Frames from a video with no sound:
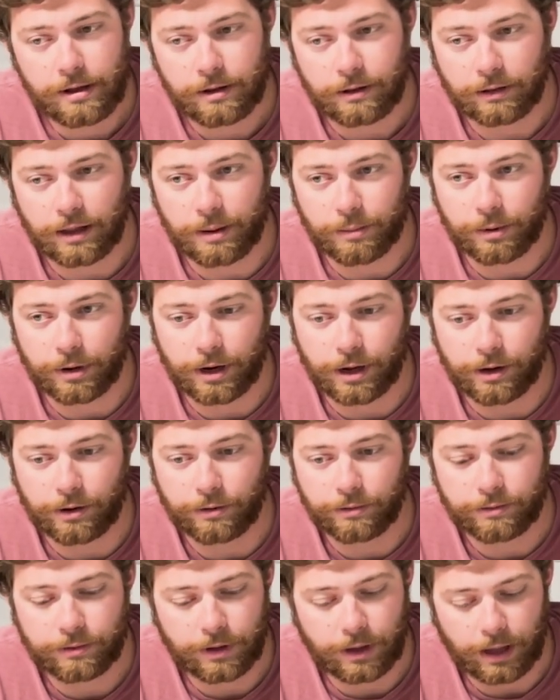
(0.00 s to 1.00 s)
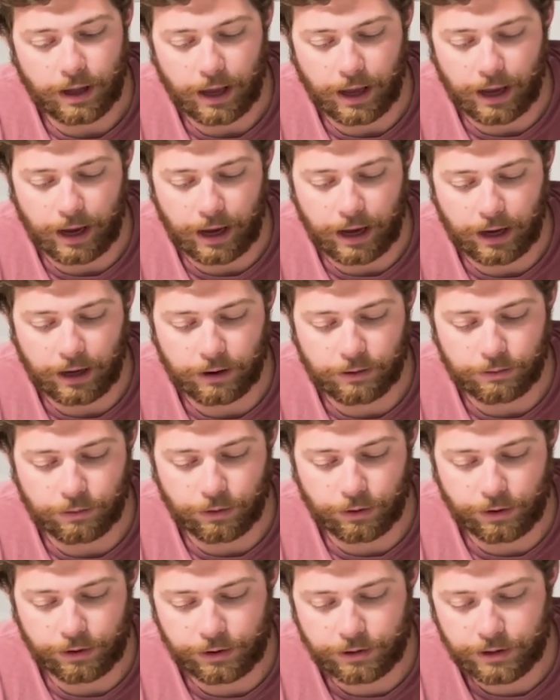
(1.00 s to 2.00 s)
let me know and
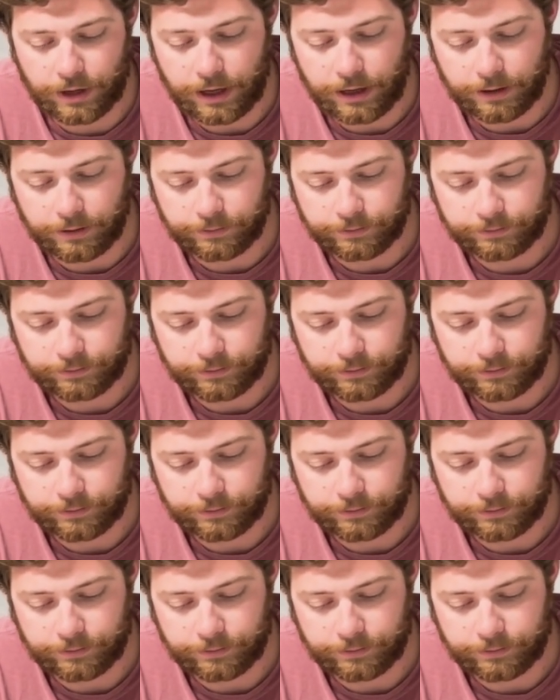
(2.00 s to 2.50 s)
we'll entertain it.